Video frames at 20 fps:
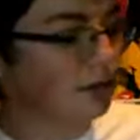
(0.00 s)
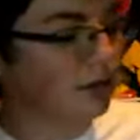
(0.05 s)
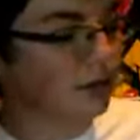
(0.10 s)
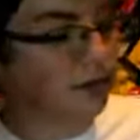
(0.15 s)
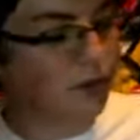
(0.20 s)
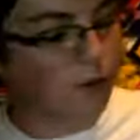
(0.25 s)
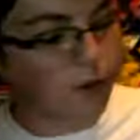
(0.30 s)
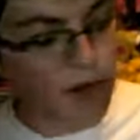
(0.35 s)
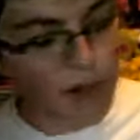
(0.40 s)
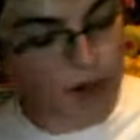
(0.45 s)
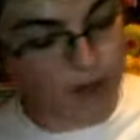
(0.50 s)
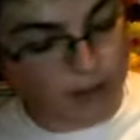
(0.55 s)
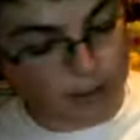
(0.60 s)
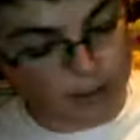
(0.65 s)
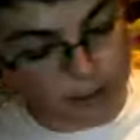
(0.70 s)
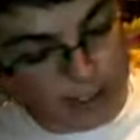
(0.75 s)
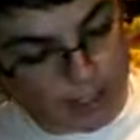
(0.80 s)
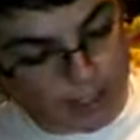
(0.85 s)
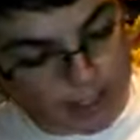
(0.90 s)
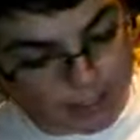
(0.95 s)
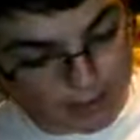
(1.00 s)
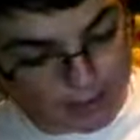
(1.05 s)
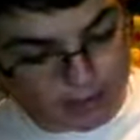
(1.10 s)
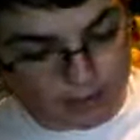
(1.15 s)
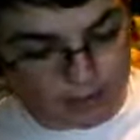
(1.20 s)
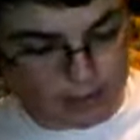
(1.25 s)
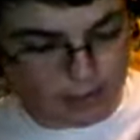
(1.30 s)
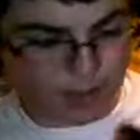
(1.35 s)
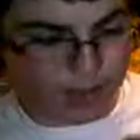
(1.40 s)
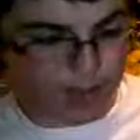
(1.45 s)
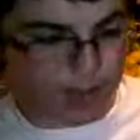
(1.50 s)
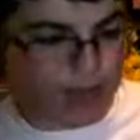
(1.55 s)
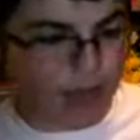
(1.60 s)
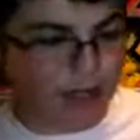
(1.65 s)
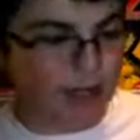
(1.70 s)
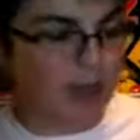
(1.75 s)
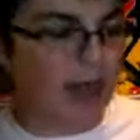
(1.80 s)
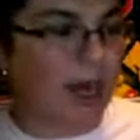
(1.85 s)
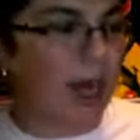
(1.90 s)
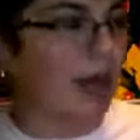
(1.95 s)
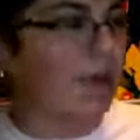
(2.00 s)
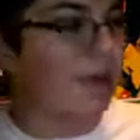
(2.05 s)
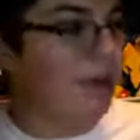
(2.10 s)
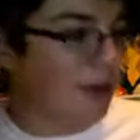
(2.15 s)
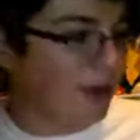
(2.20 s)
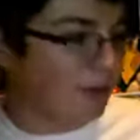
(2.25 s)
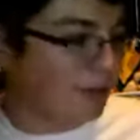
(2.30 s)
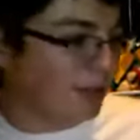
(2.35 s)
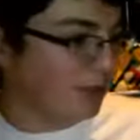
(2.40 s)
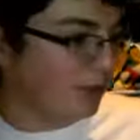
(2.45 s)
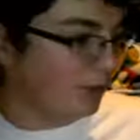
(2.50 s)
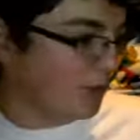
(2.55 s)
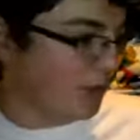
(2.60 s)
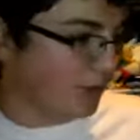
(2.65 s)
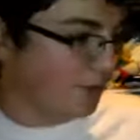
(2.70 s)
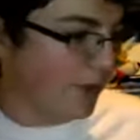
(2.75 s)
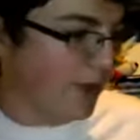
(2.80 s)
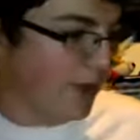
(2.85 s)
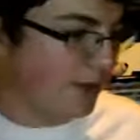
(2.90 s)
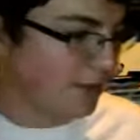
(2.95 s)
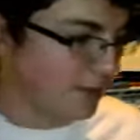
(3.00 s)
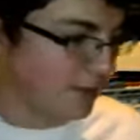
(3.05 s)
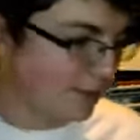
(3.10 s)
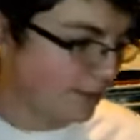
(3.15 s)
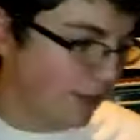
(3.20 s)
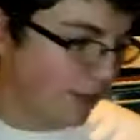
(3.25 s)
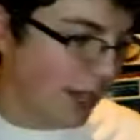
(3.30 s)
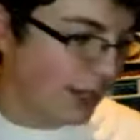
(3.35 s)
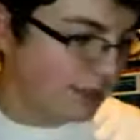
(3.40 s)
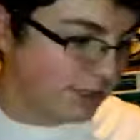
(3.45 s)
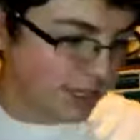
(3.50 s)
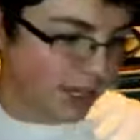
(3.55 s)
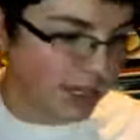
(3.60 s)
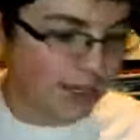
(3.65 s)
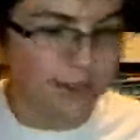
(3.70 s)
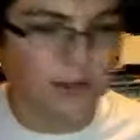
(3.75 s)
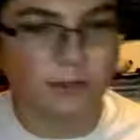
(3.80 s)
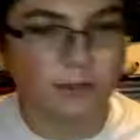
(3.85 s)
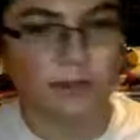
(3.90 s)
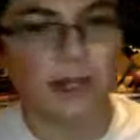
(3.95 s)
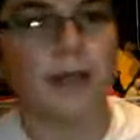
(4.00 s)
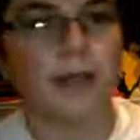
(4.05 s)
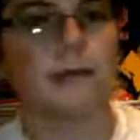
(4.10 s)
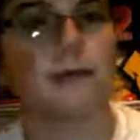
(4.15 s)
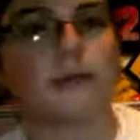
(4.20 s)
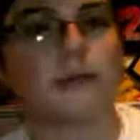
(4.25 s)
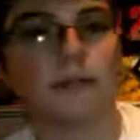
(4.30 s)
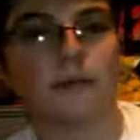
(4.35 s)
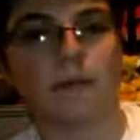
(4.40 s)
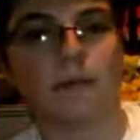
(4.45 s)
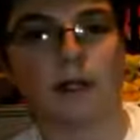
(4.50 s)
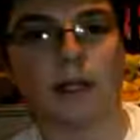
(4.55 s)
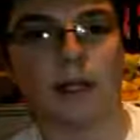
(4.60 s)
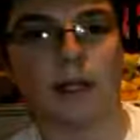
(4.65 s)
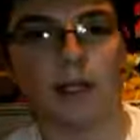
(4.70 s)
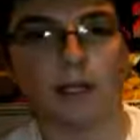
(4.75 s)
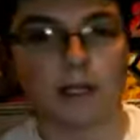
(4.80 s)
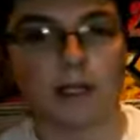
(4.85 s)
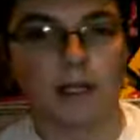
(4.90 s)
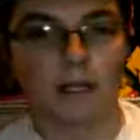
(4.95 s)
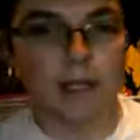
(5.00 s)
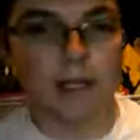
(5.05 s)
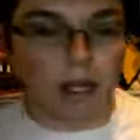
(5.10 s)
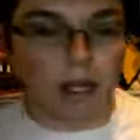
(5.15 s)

You know, it's a little wear around the edges, but I'm happy. Box, boxed console, can't really complain.